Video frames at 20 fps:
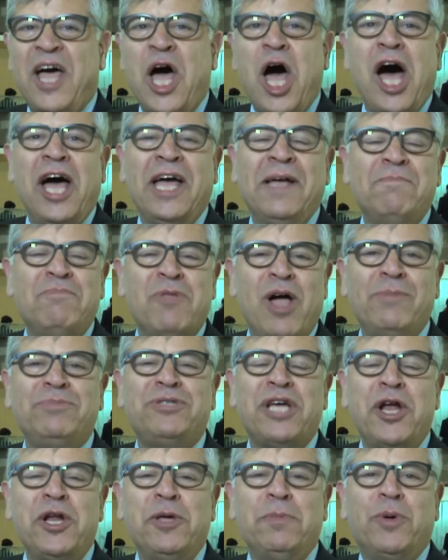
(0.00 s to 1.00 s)
Hi, I'm
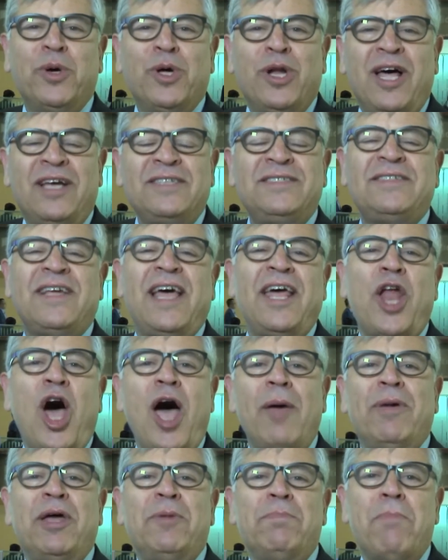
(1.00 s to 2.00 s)
Tony Poulos and
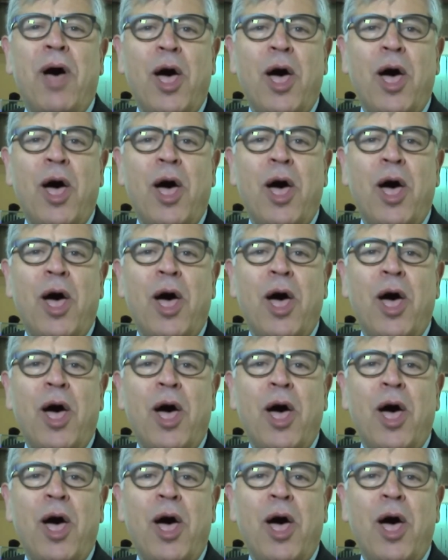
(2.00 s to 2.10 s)
I'm at